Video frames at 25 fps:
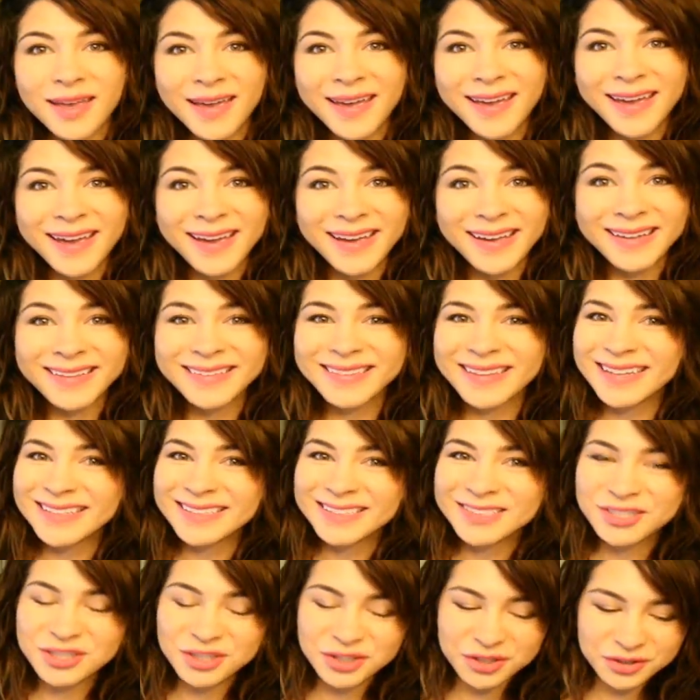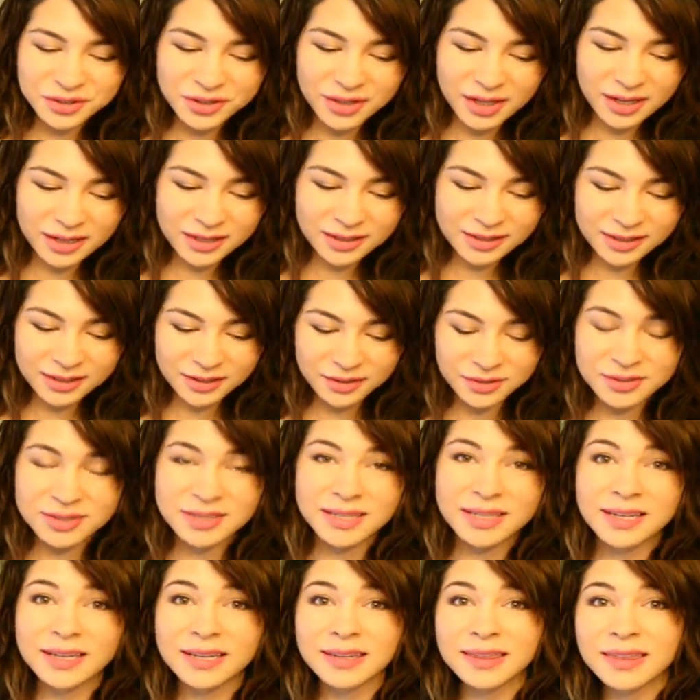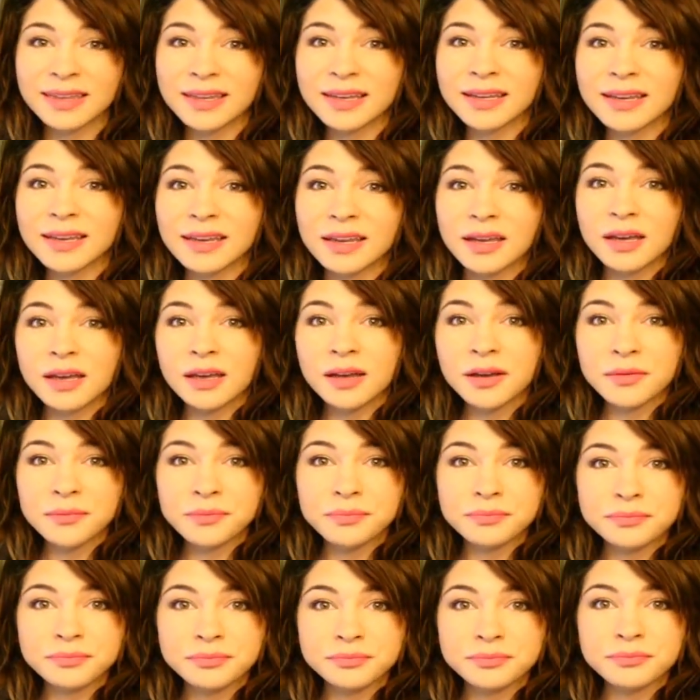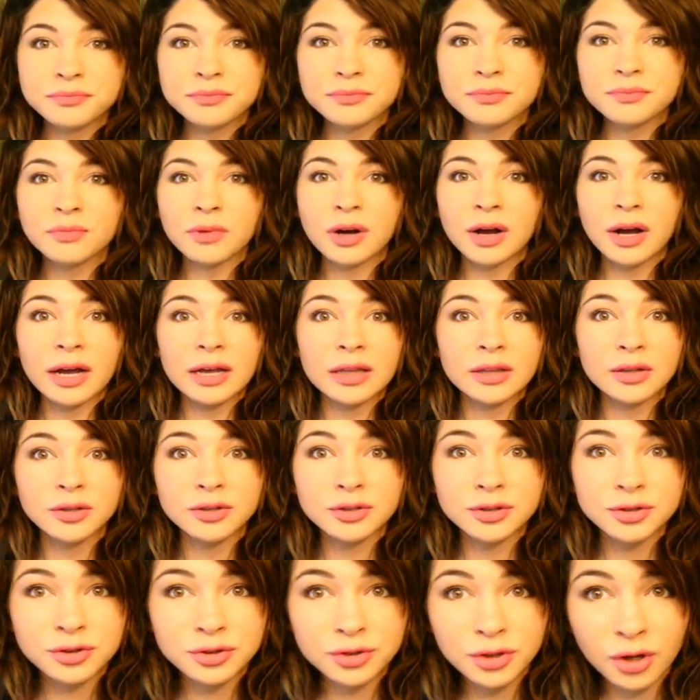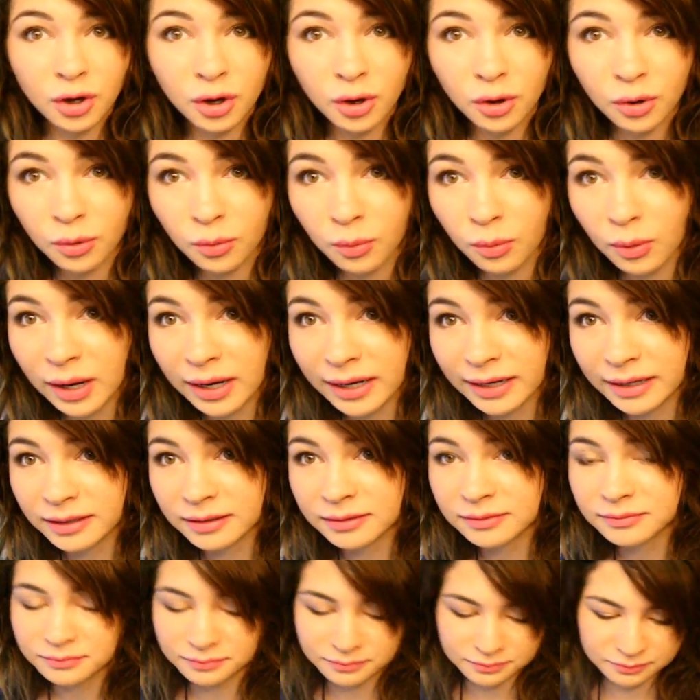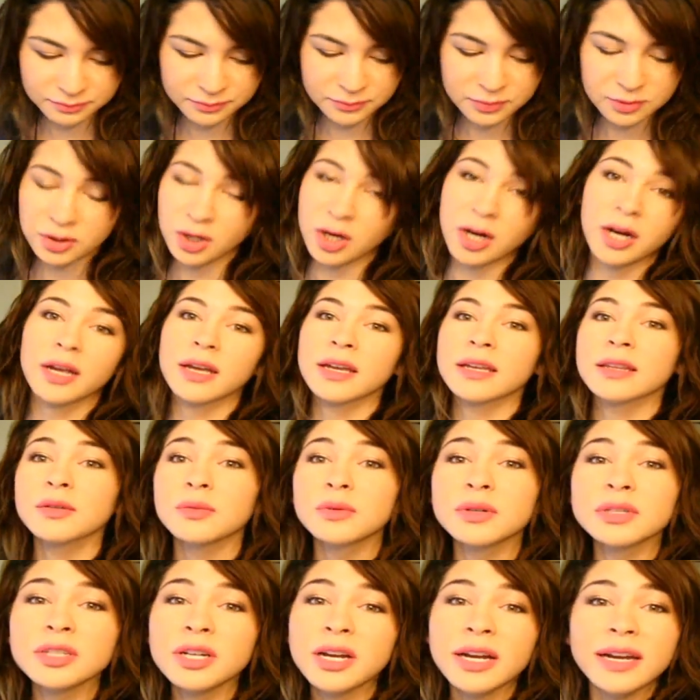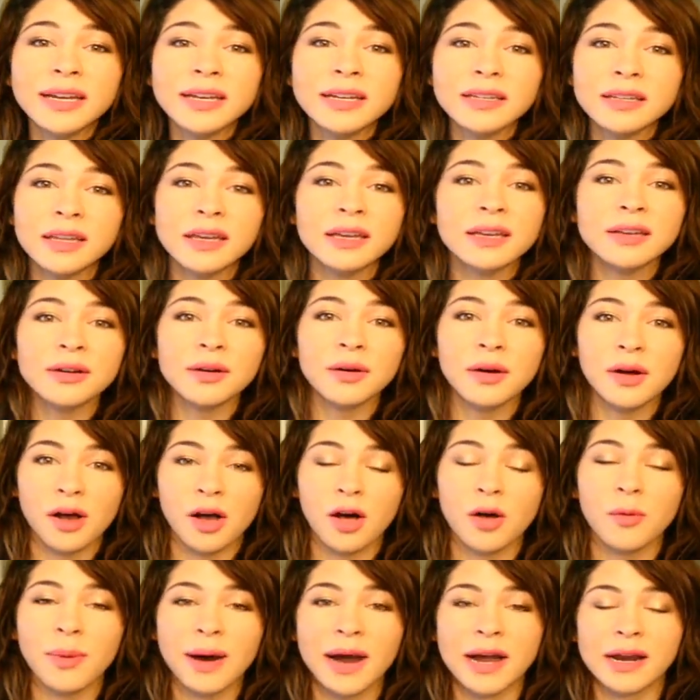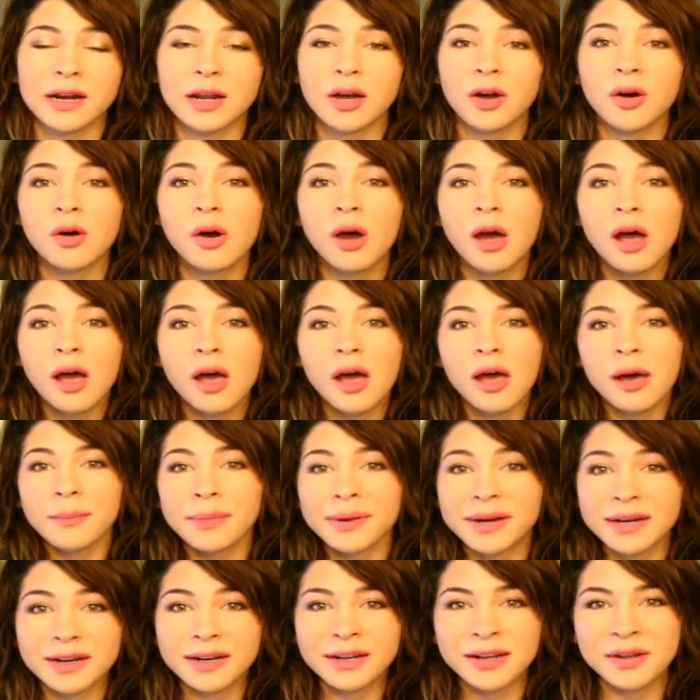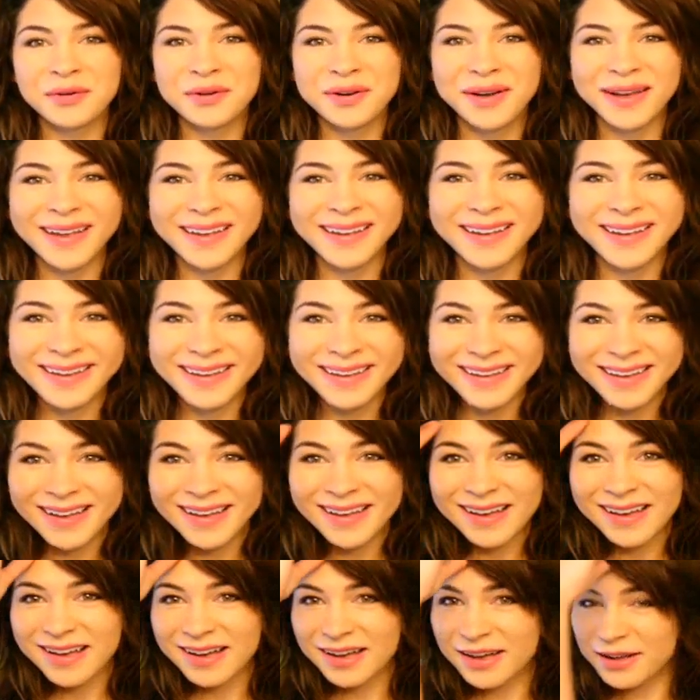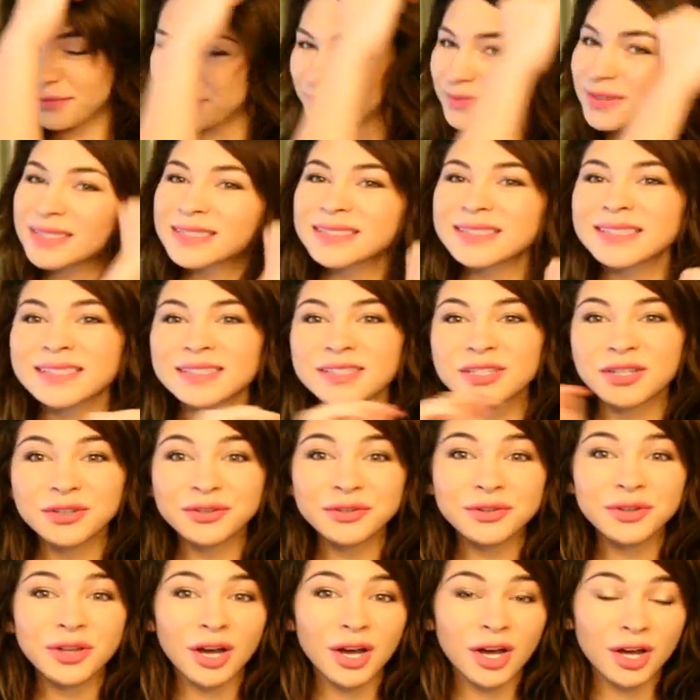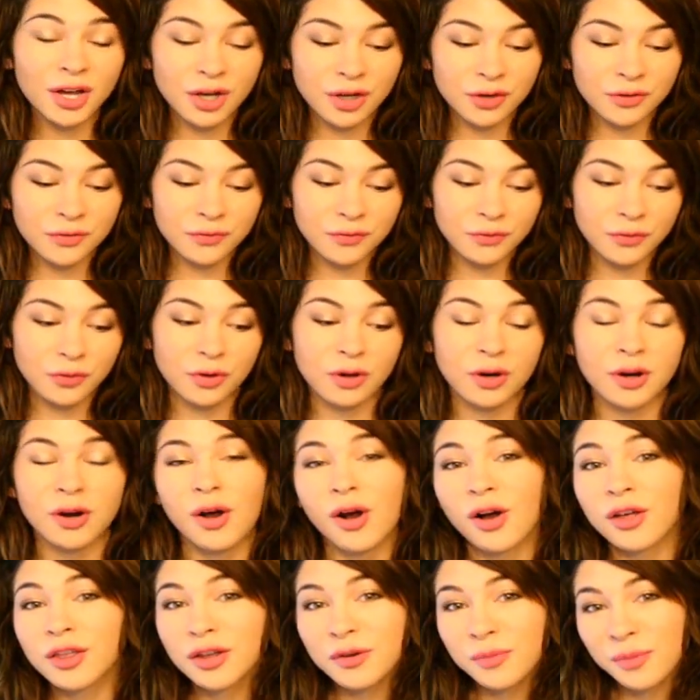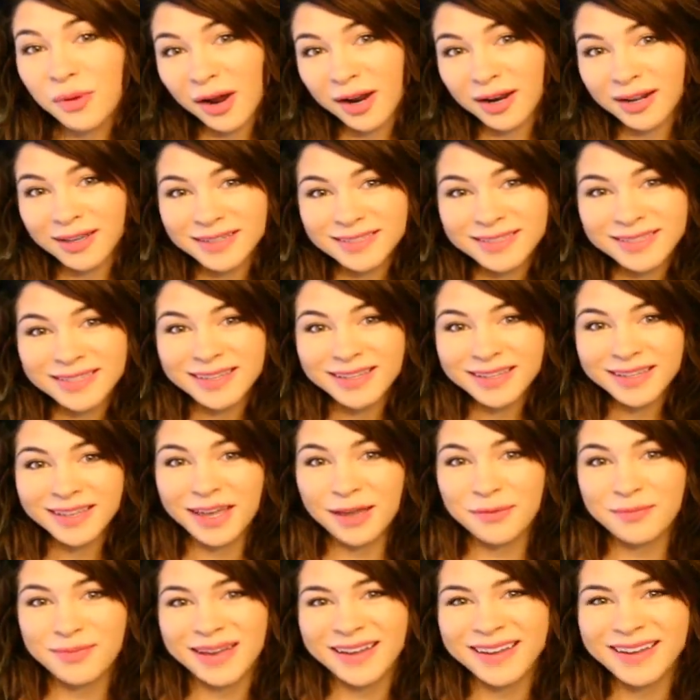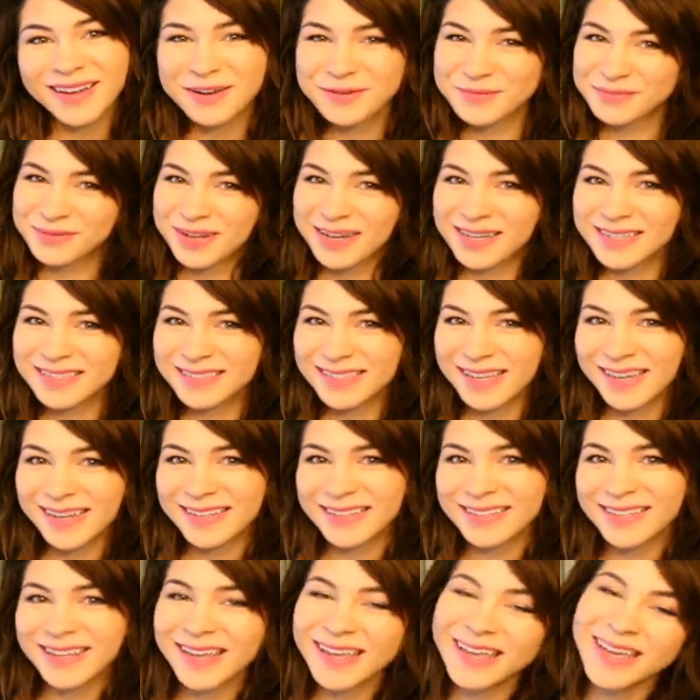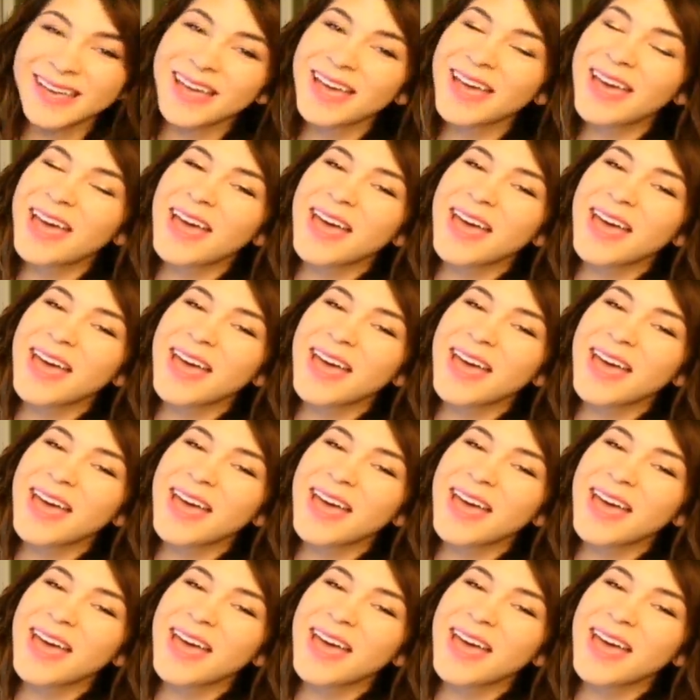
And that's your look using the, well, I look so white. Sorry, in the winter I get like albino, but anyway, this is your look for all the products in the Glam bag. I hope you guys like it,